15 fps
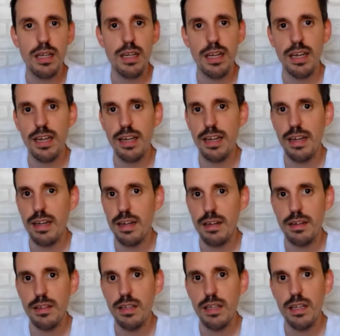
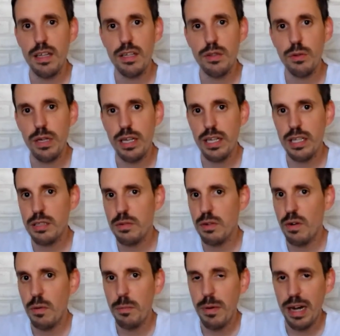doing it
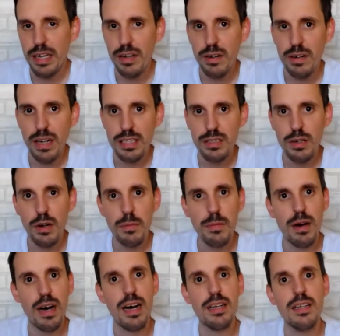on my own at home.
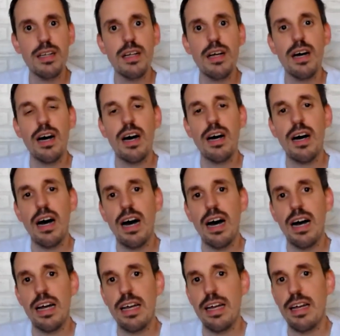And
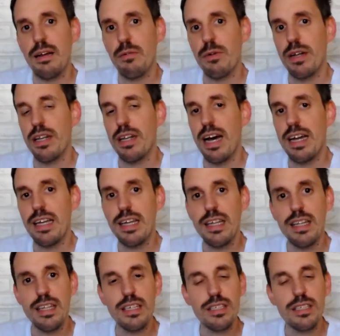when I